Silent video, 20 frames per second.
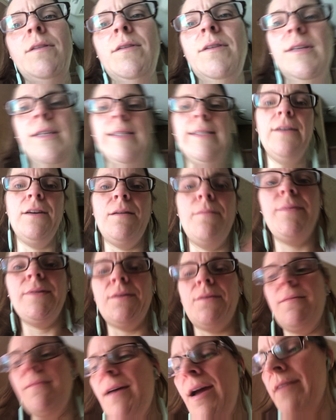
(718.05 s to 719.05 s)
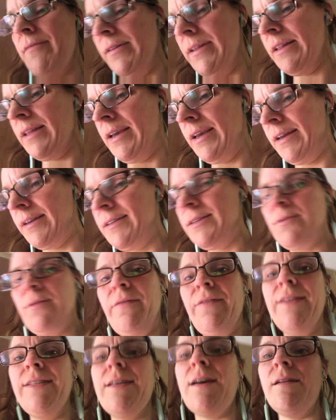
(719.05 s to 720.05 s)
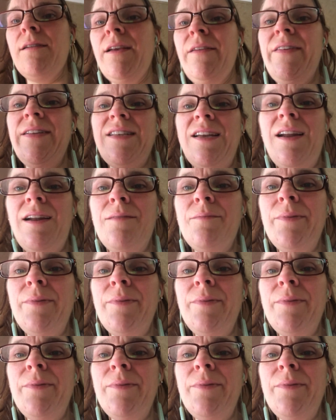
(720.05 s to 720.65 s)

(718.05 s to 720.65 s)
syrup, so I really like it. So if it's not on